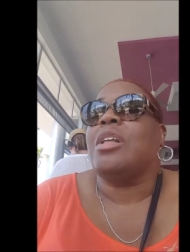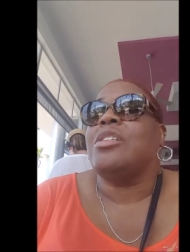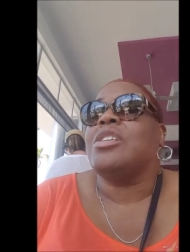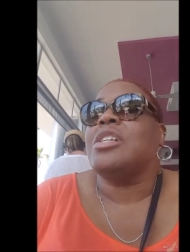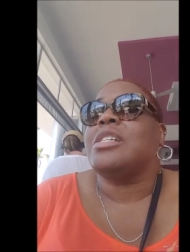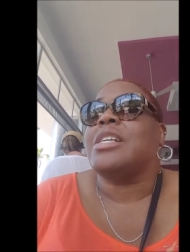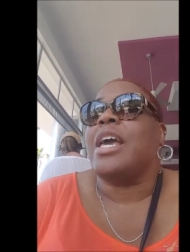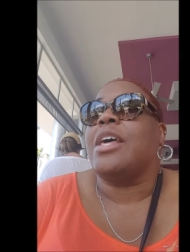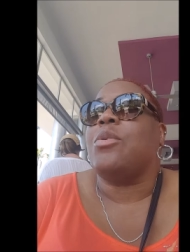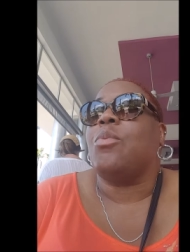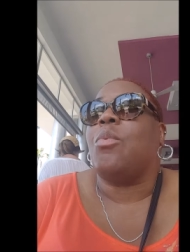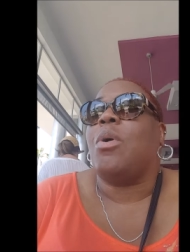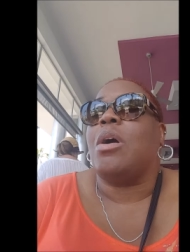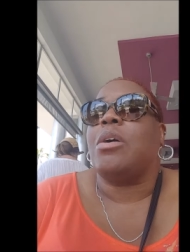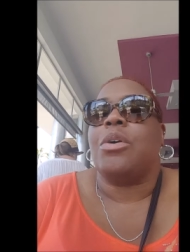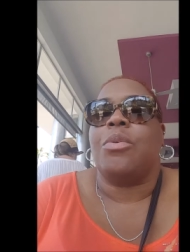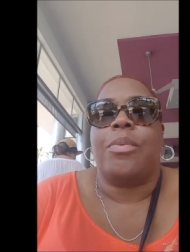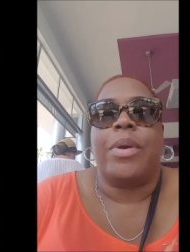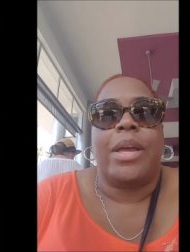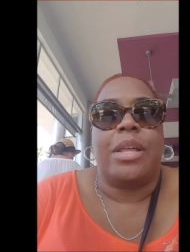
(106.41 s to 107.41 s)
just kind of
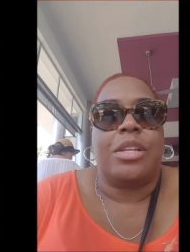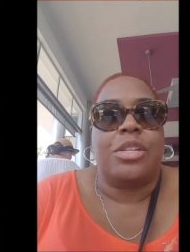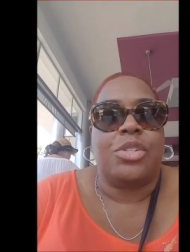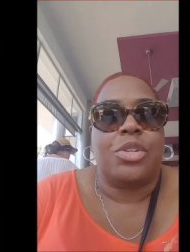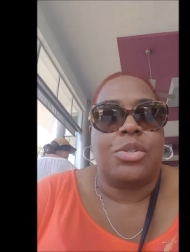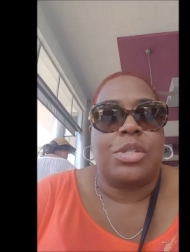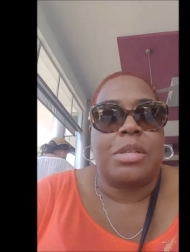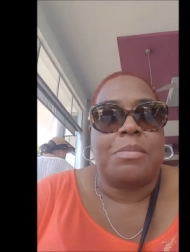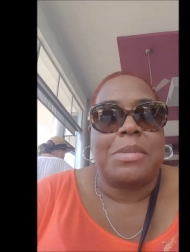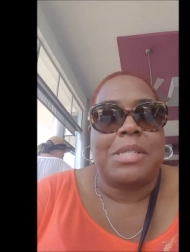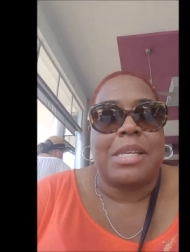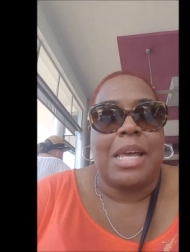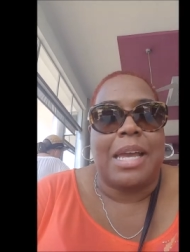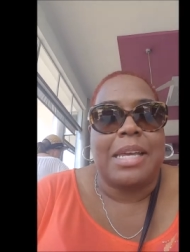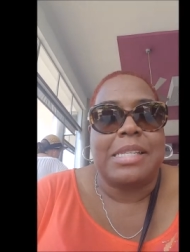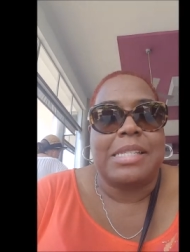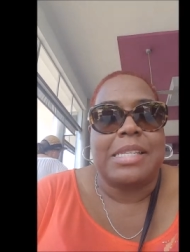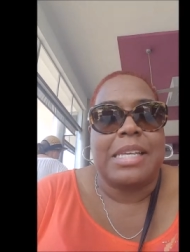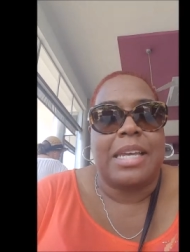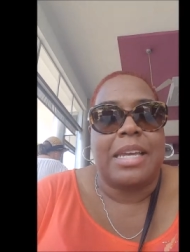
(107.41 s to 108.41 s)
walk around and do some
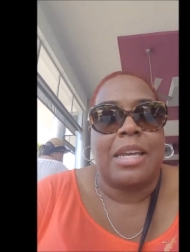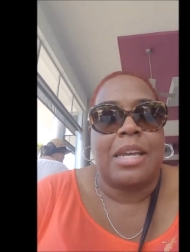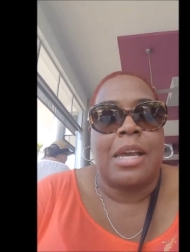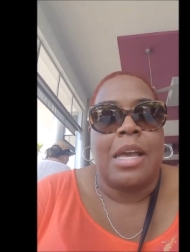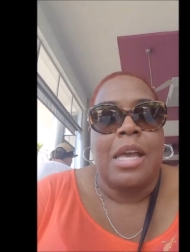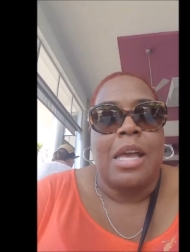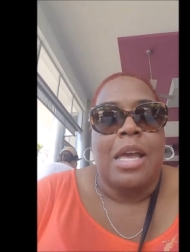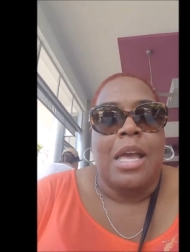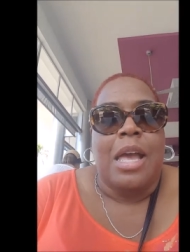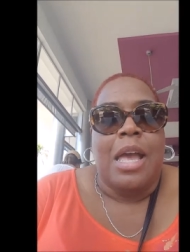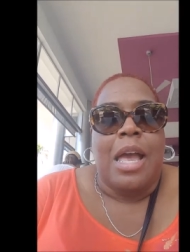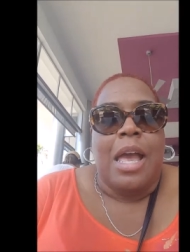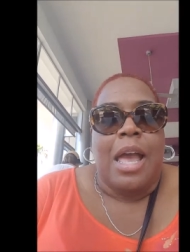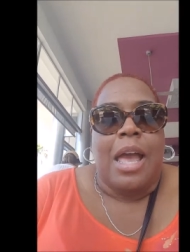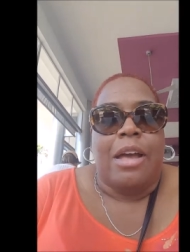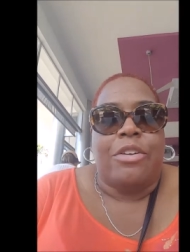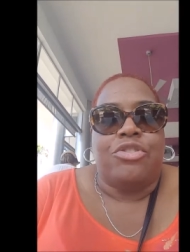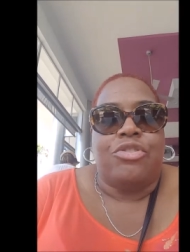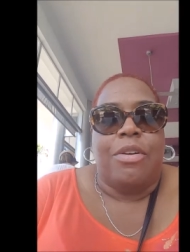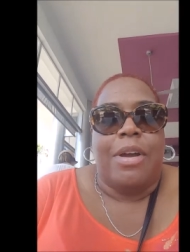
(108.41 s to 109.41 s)
sightseeing.
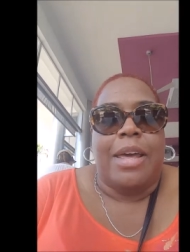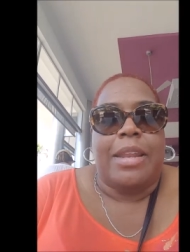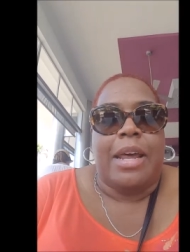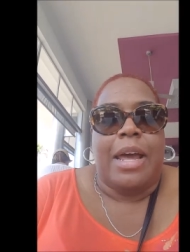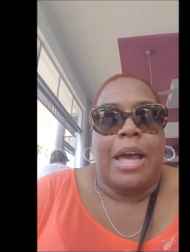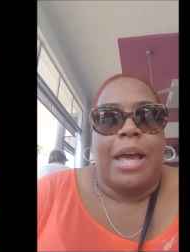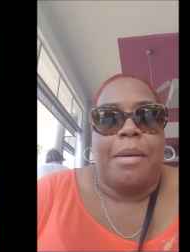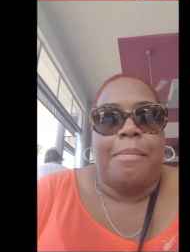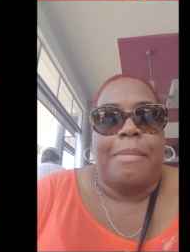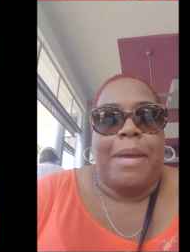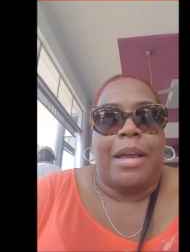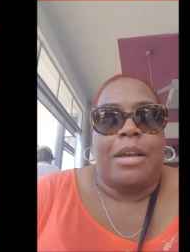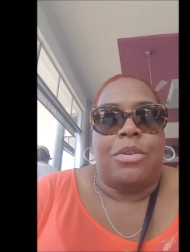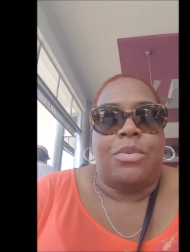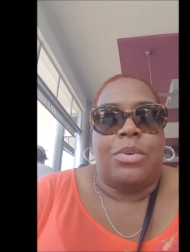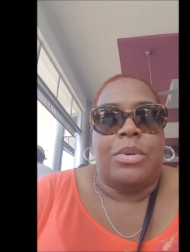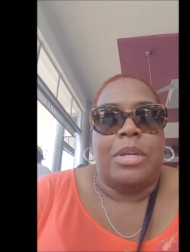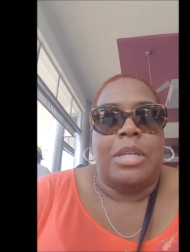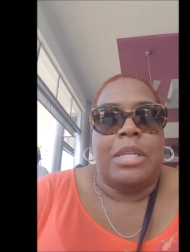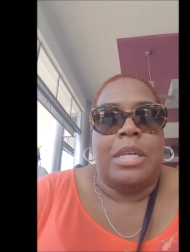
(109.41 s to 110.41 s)
I'll try to hop back
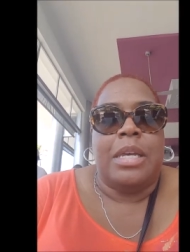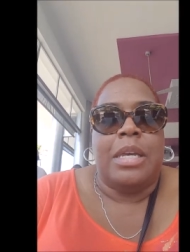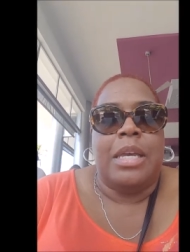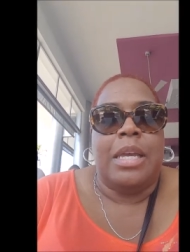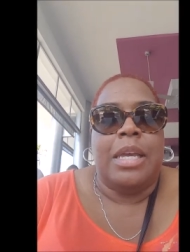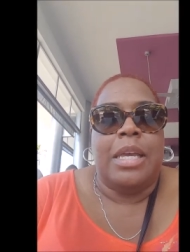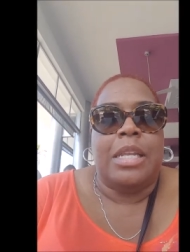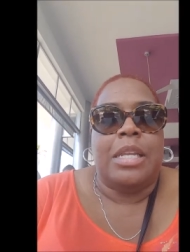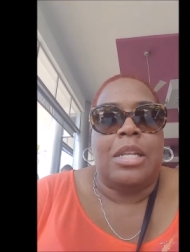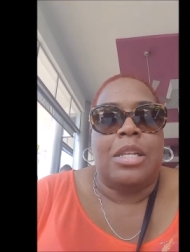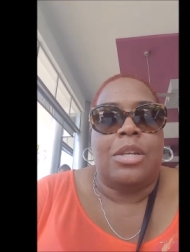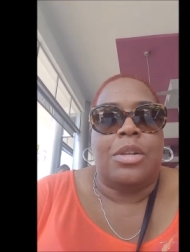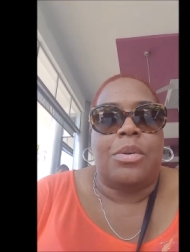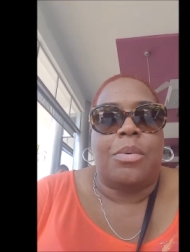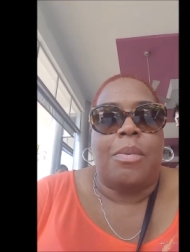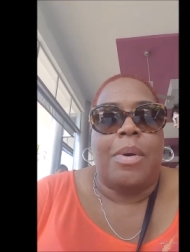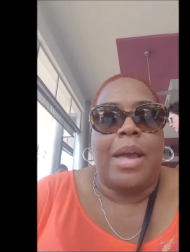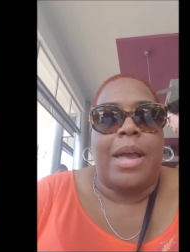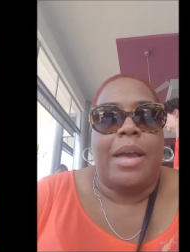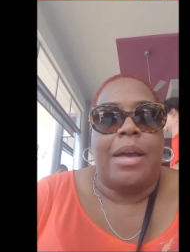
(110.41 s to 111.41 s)
on in a little
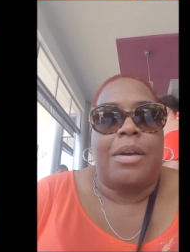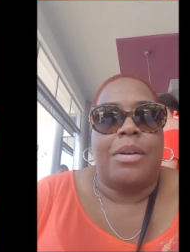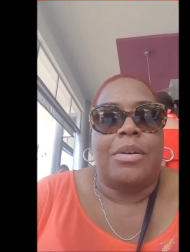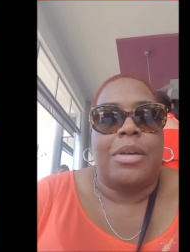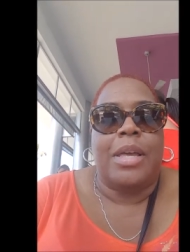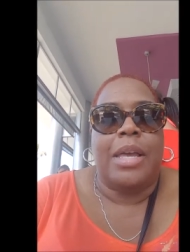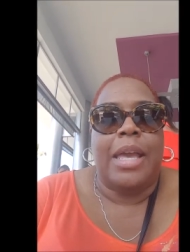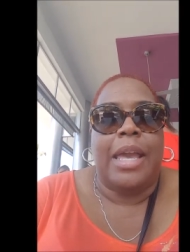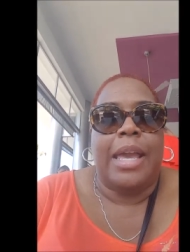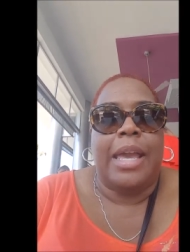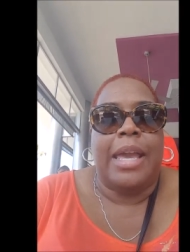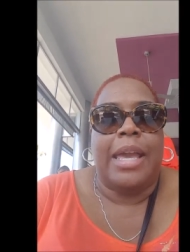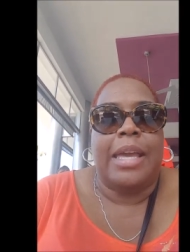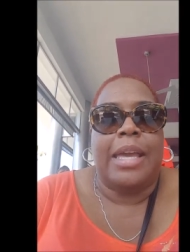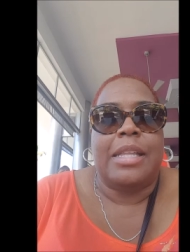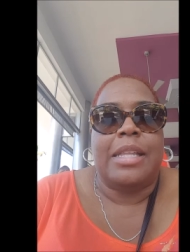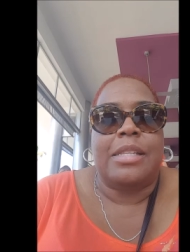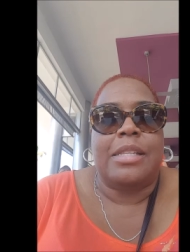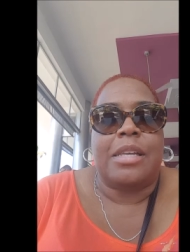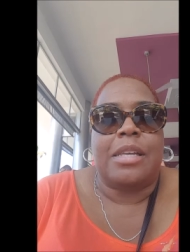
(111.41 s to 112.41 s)
while
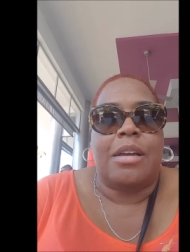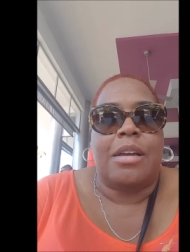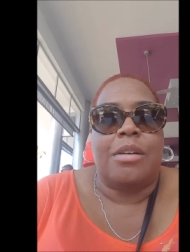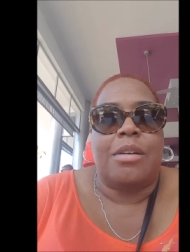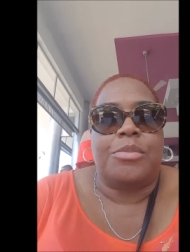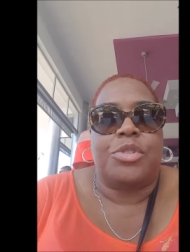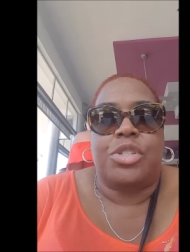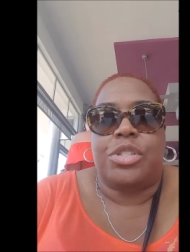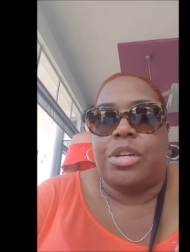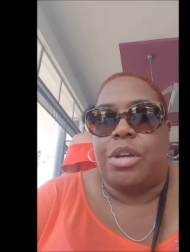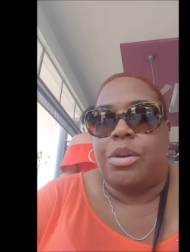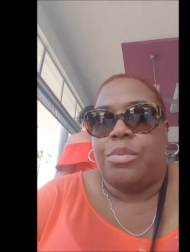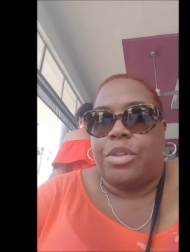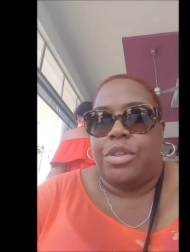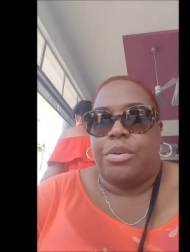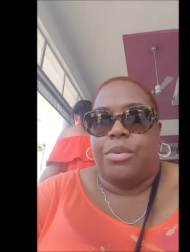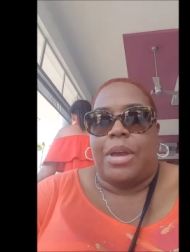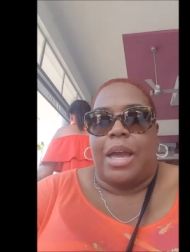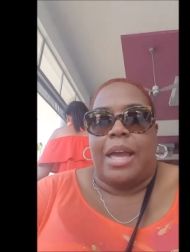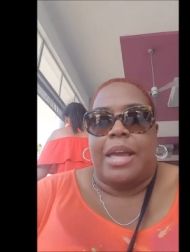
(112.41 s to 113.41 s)
and um, share with
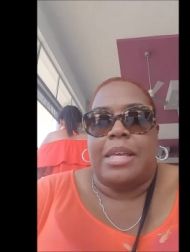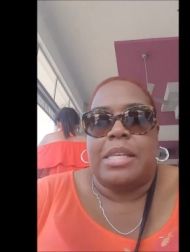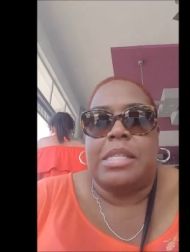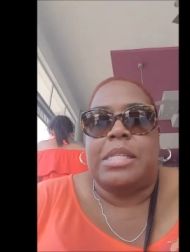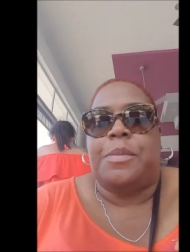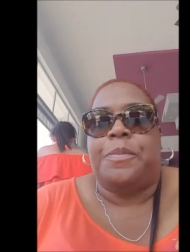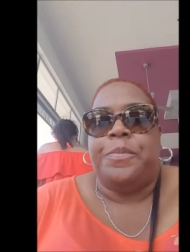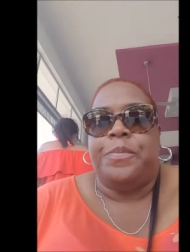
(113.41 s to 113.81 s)
you guys